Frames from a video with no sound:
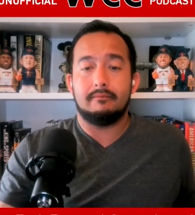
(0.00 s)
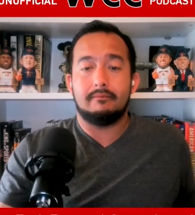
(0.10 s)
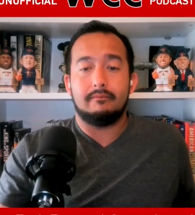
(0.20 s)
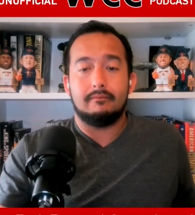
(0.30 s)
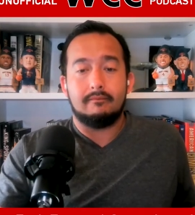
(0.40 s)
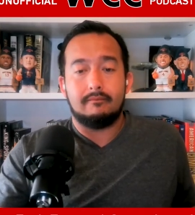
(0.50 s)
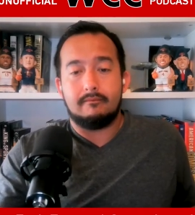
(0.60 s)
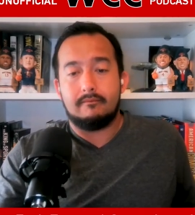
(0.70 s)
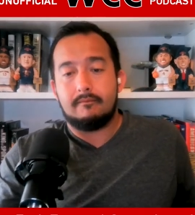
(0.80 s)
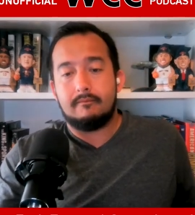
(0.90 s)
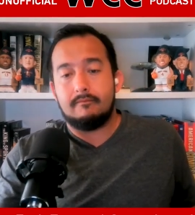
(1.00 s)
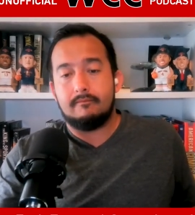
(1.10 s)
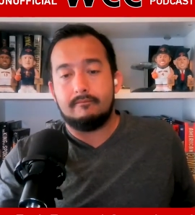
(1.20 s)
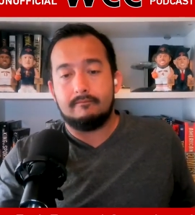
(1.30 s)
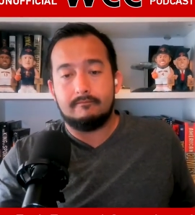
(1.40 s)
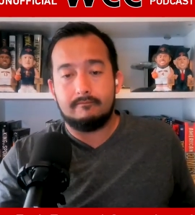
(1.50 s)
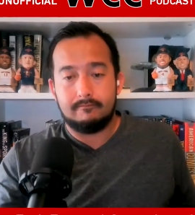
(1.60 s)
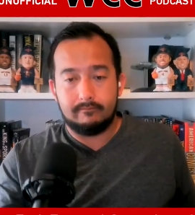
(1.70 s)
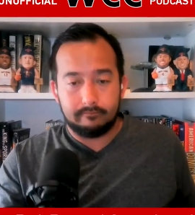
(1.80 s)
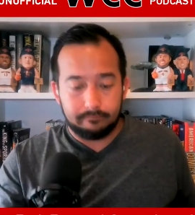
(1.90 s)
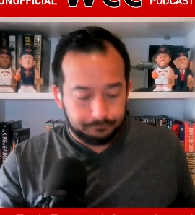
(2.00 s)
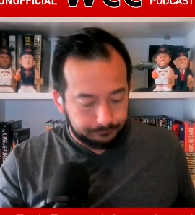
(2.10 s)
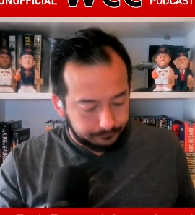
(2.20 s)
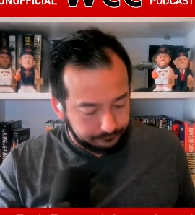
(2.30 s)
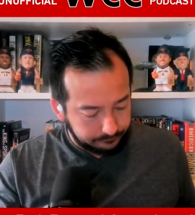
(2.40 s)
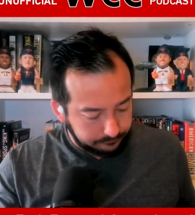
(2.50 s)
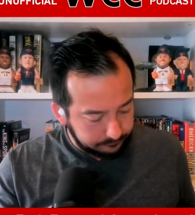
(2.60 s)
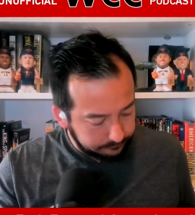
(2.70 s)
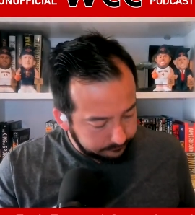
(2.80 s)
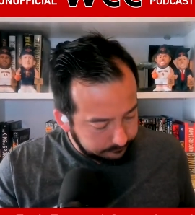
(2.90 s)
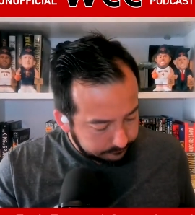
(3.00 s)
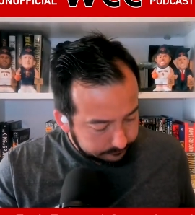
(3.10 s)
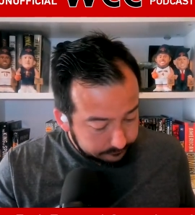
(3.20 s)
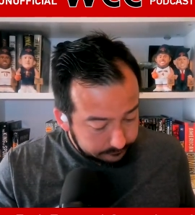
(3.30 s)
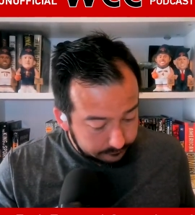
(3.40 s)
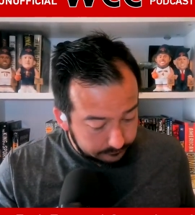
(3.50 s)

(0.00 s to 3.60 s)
(silence)